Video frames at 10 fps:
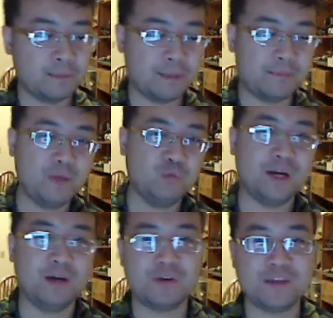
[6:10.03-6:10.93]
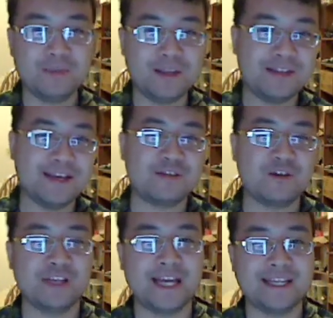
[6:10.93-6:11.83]
But meanwhile, while some of these things
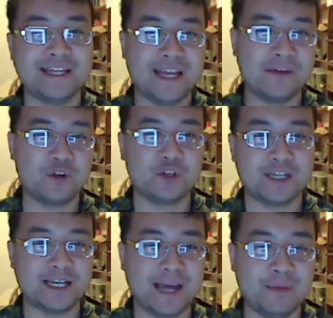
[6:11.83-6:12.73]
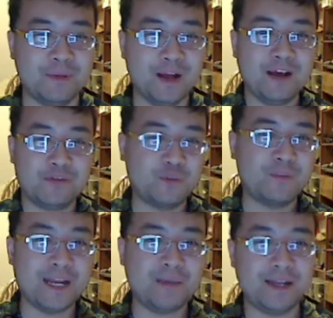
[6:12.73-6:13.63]
are likely never to come for
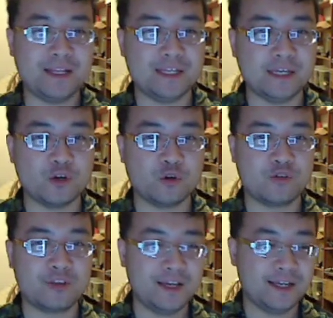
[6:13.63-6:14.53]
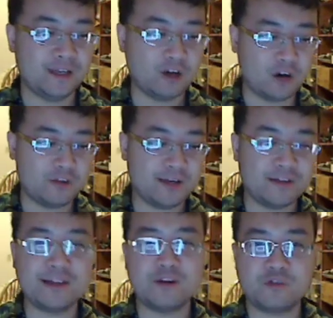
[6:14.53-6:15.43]
many, many years, there are
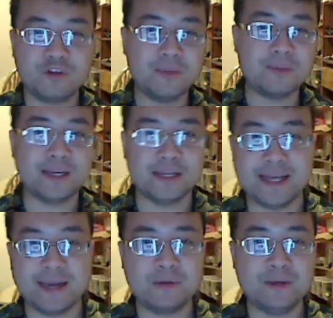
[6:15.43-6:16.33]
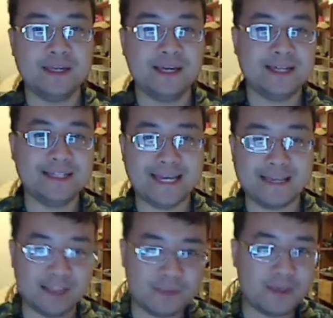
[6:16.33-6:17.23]
things that are slipping every
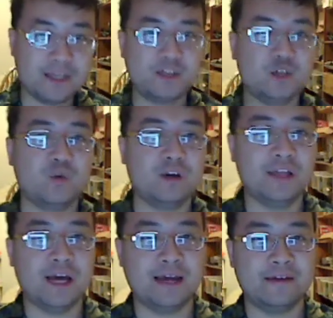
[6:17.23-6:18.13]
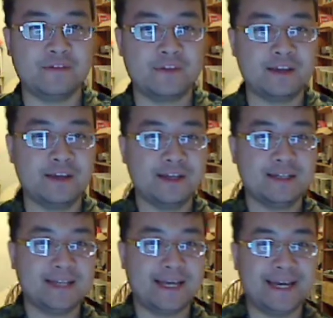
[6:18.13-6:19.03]
day, slipping into our lives.
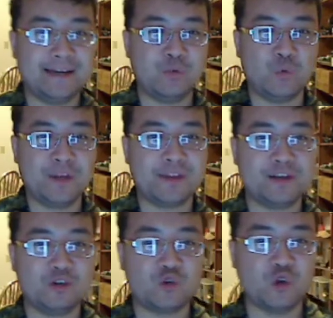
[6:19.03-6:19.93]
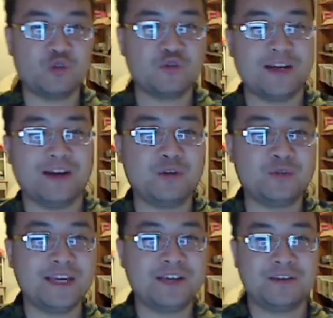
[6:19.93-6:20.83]
And with controllers now, I
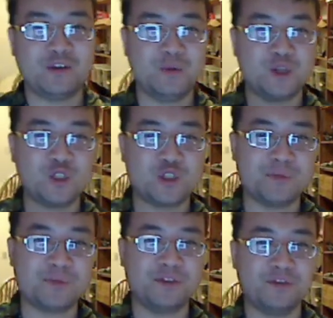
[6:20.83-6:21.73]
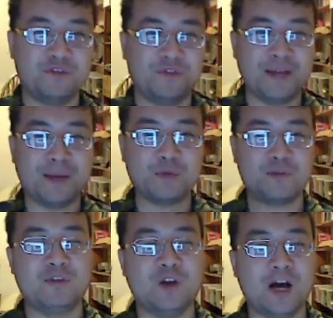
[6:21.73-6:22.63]
don't think so much in terms of
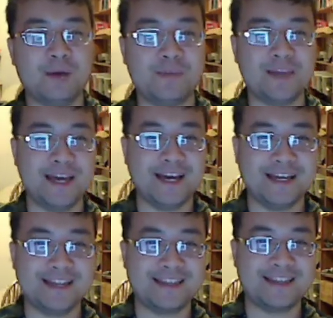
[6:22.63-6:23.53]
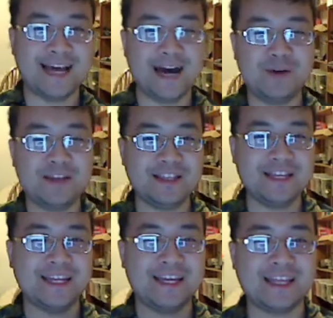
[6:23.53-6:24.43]
numbers of knobs as how
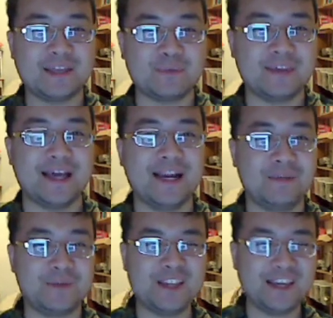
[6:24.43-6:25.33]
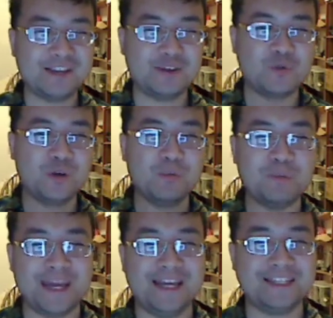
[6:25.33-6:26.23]
easily can I get them set up? Because it's a real
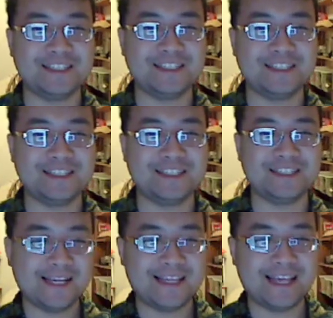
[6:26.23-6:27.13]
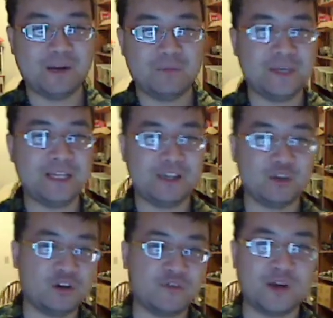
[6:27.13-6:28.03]
pain to set up media
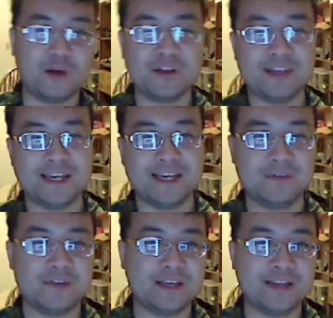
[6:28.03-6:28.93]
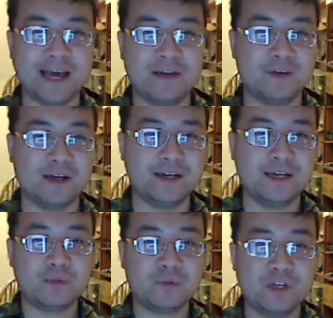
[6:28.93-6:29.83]
learn for everything if it doesn't have a
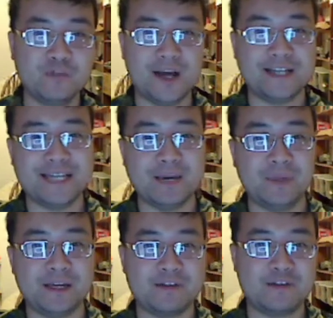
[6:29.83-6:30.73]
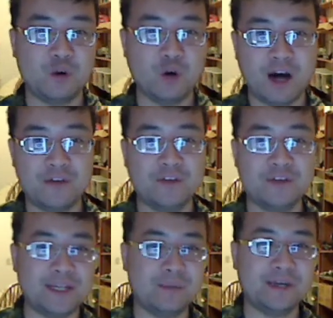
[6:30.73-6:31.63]
predefined template. And so often
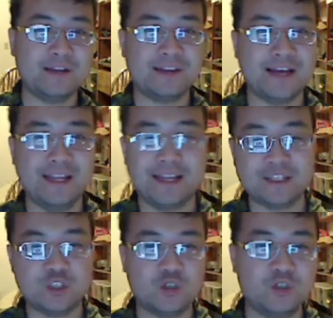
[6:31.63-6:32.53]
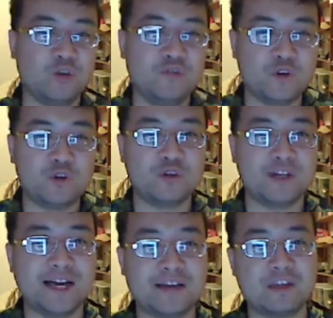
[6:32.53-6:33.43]
the templates, I like to go further
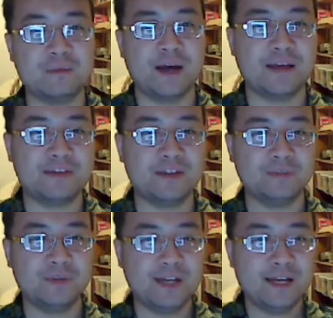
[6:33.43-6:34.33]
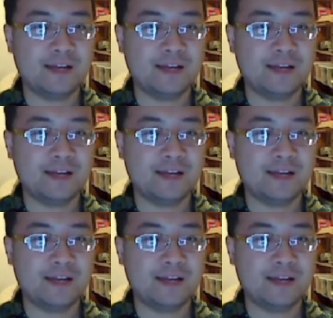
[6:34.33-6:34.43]
and customize them.